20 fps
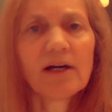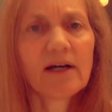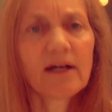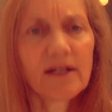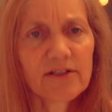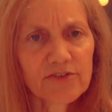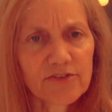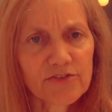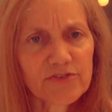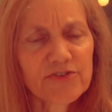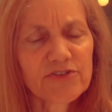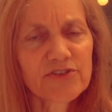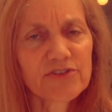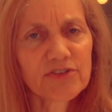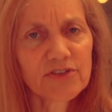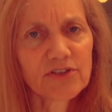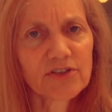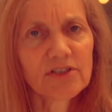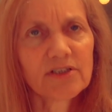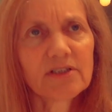
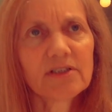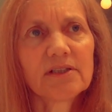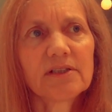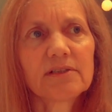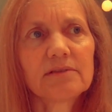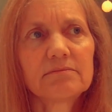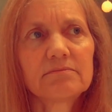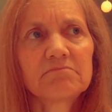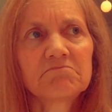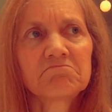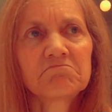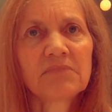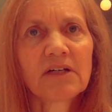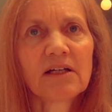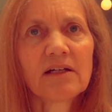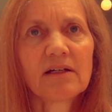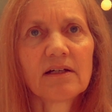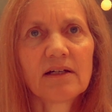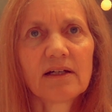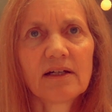understood,
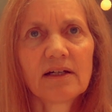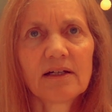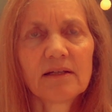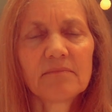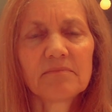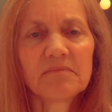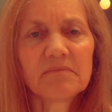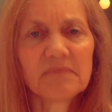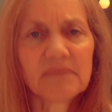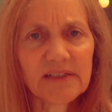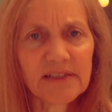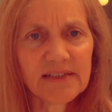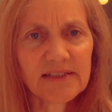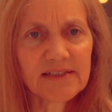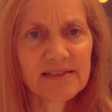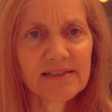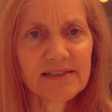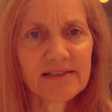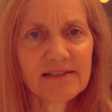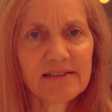
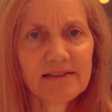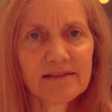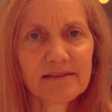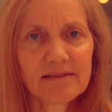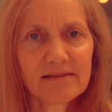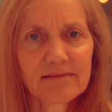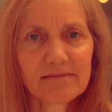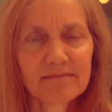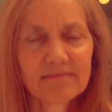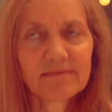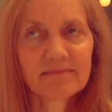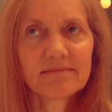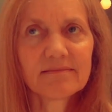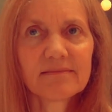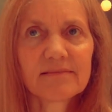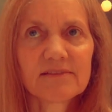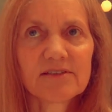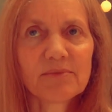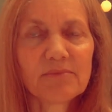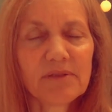easy
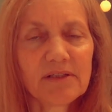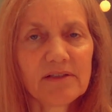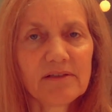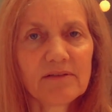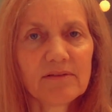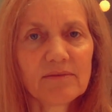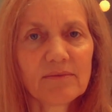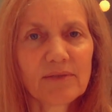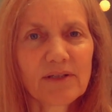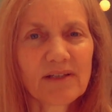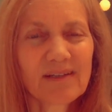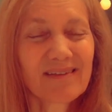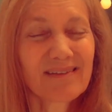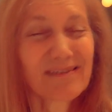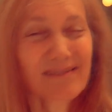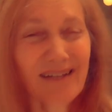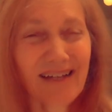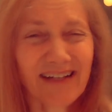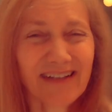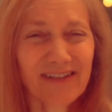to be with,
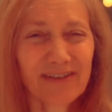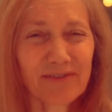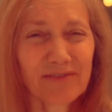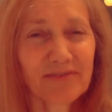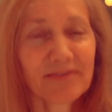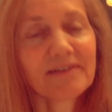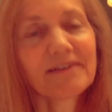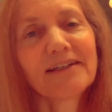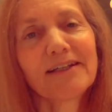kind of,